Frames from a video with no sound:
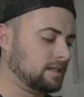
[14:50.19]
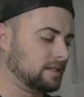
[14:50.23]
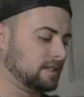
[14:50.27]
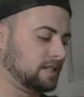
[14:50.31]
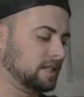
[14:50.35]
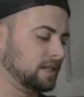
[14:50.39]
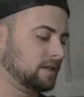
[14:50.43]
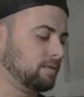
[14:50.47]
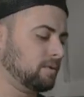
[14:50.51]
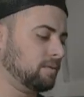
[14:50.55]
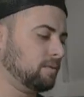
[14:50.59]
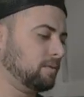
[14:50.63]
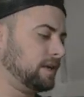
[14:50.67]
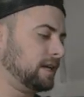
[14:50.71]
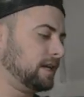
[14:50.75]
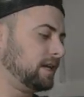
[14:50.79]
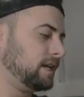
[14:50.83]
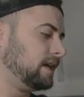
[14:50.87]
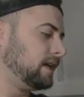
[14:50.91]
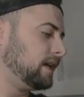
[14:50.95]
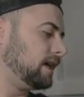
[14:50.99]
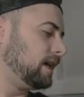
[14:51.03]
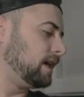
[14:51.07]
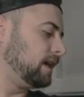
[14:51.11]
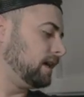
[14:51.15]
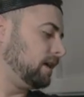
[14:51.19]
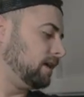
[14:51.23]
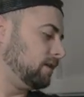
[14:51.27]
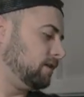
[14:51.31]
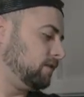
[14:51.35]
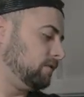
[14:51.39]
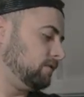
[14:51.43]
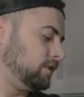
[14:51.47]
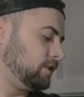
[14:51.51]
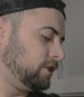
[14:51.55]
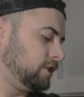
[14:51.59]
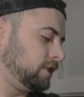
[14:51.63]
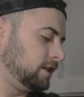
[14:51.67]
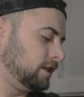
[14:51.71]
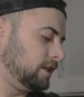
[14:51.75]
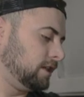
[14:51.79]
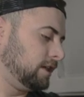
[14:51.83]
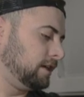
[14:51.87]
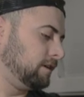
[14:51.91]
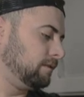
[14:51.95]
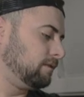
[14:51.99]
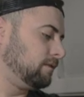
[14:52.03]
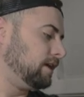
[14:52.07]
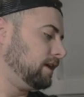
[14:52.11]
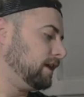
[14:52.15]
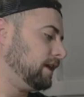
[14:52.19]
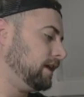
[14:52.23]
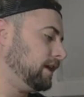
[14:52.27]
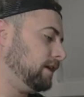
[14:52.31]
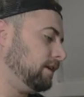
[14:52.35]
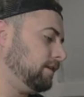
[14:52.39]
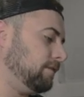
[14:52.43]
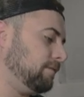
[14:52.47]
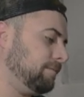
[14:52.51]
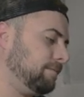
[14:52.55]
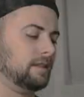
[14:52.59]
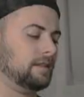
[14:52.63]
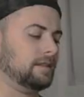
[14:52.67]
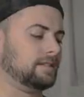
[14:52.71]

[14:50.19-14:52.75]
see what we can get out of Chilling Reign.